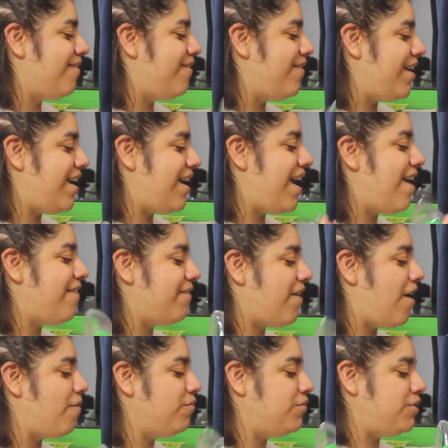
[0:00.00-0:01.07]
we have
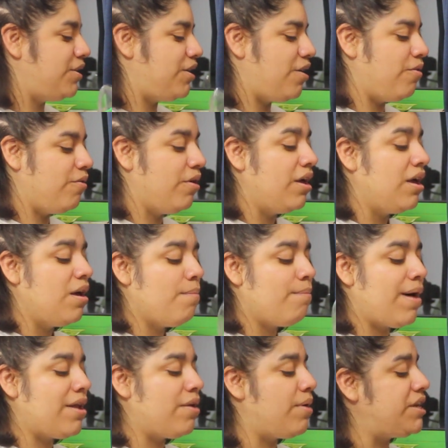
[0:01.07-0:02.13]
come to you.
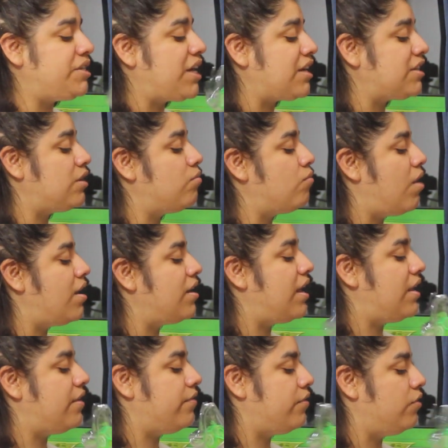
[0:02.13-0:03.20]
By the way, Jackson Wang
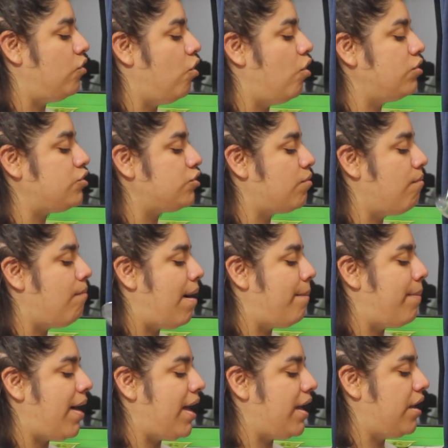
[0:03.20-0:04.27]
is not my
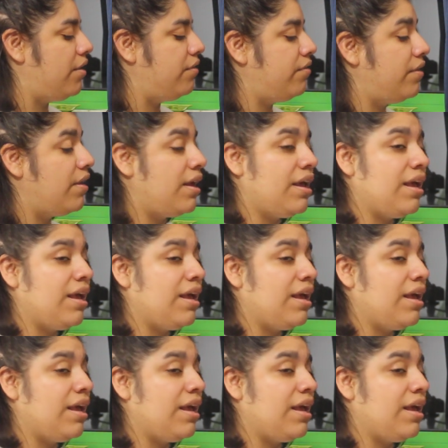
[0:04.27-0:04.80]
bias.